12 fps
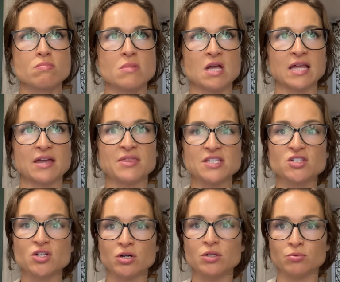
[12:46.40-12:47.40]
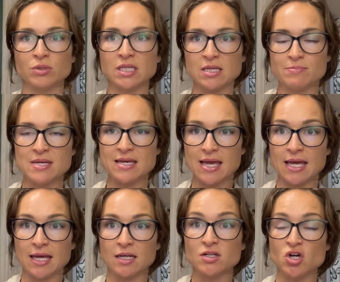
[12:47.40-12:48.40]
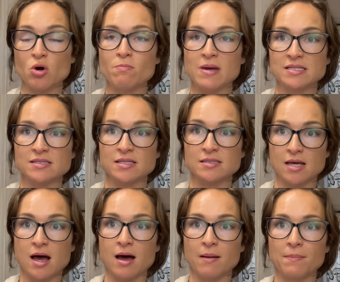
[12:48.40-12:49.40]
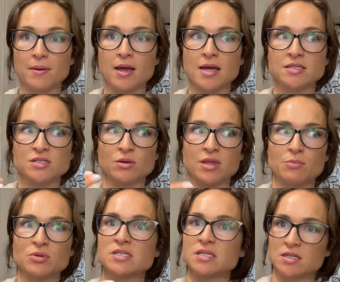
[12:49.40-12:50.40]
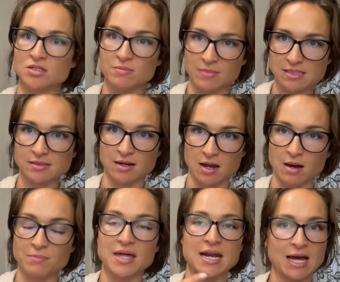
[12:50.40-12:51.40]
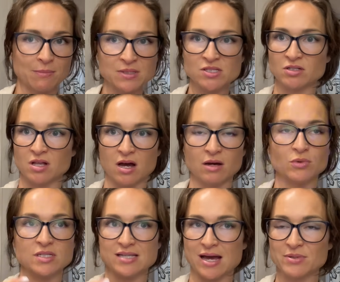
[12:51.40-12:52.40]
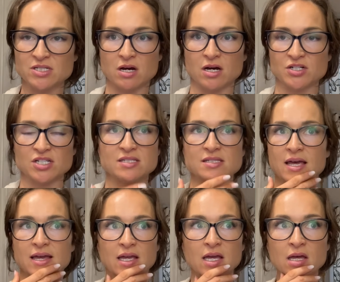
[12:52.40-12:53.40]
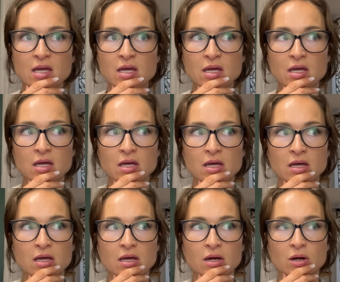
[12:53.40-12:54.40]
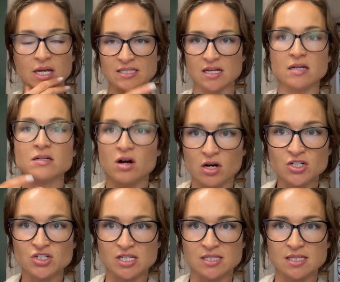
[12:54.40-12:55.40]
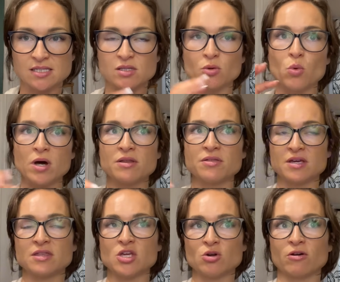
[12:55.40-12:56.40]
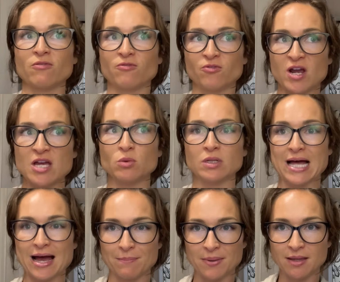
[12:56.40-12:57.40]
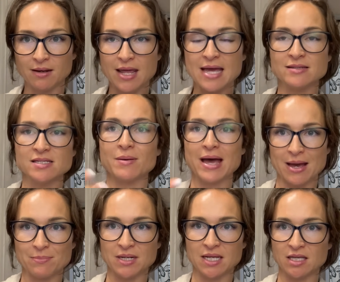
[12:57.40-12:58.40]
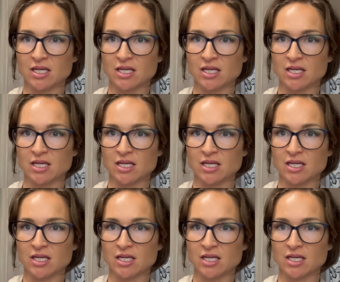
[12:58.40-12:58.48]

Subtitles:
Like this could really be it. Don't mess this up. And so they proceeded to mess it up. That happens a lot with sabotage. It's like, it's unconscious. It's the one thing that you're afraid will happen ends up happening.